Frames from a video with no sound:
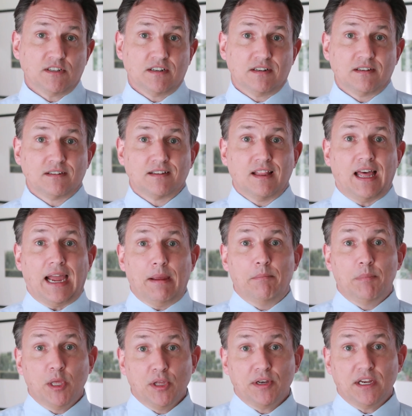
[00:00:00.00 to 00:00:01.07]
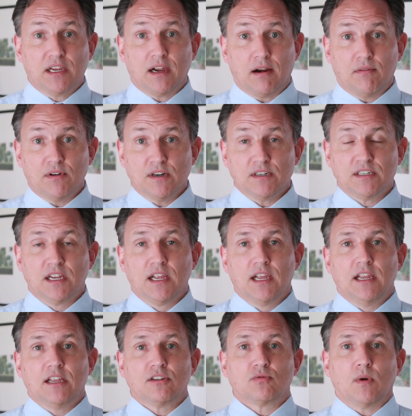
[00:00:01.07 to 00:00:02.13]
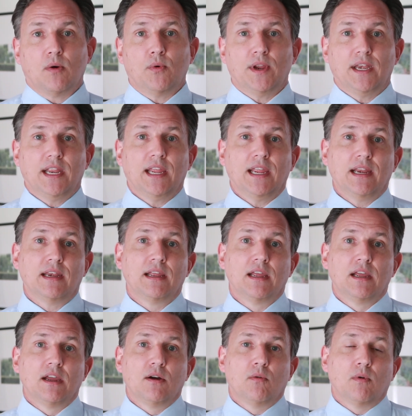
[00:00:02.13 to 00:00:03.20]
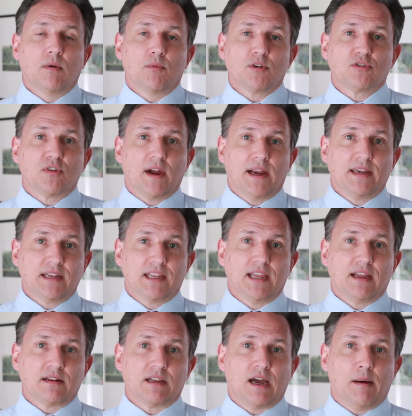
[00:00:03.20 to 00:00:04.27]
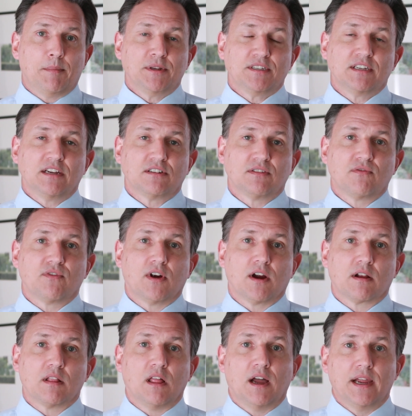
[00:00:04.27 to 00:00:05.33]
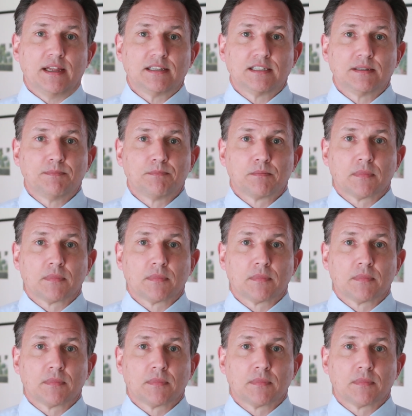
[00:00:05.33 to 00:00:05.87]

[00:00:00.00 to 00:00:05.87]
And it's liability coverage is what we need when we're trying to get compensation for our clients.